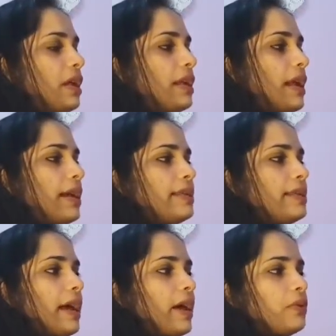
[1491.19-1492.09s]
night
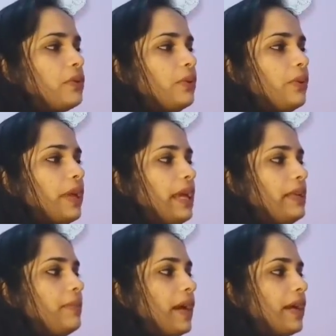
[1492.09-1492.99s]
I have to eat
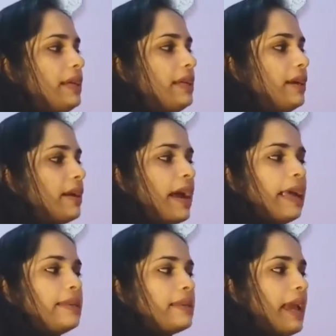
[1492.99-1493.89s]
my dinner
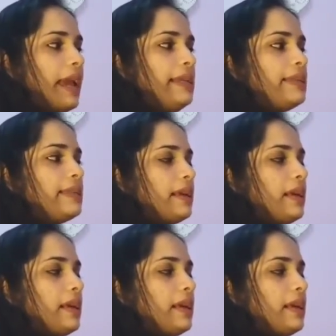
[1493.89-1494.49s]
at 8,